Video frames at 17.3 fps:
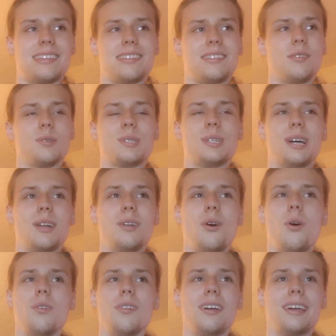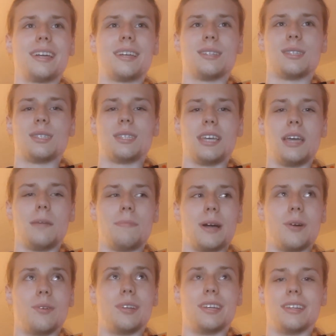There's not a whole lot I can say
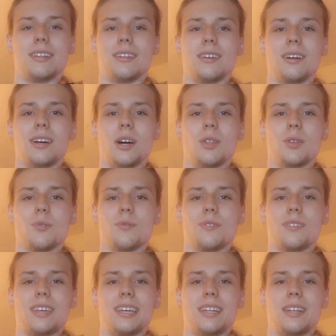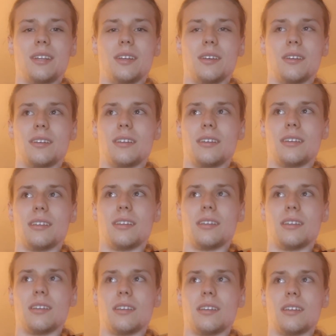about it other than
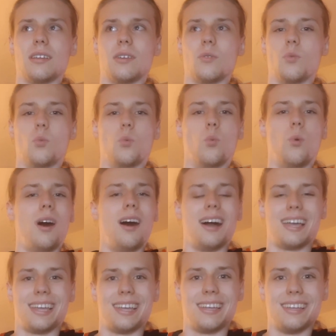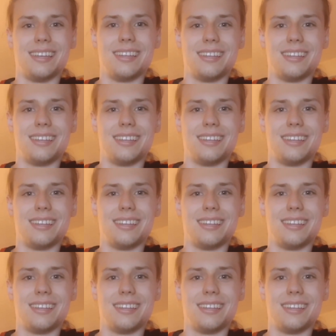why.